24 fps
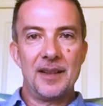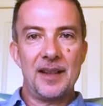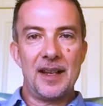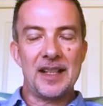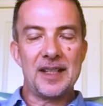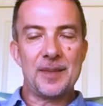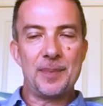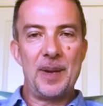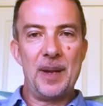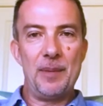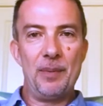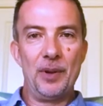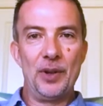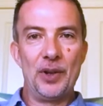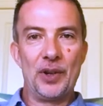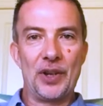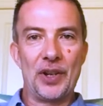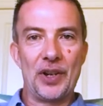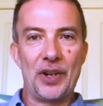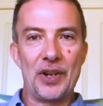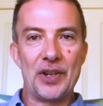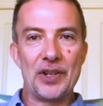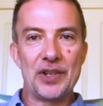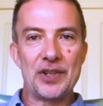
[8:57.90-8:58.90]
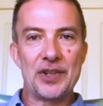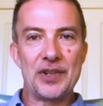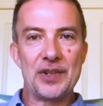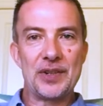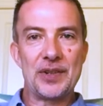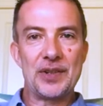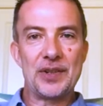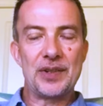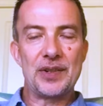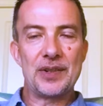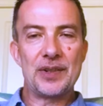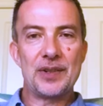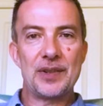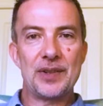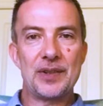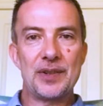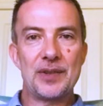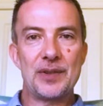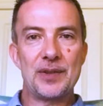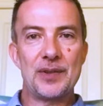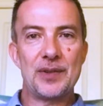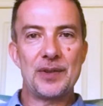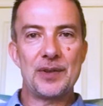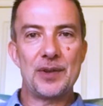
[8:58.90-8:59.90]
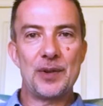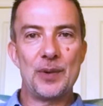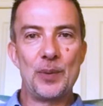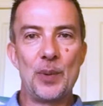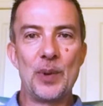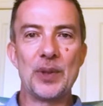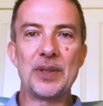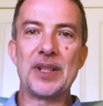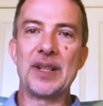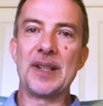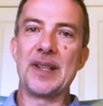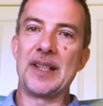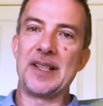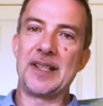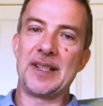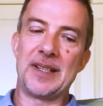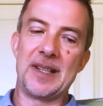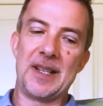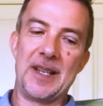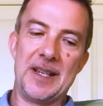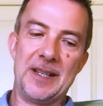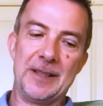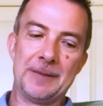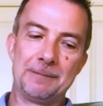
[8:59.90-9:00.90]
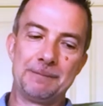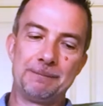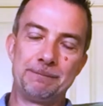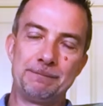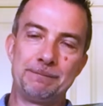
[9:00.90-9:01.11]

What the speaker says: As people look at us, what do they see?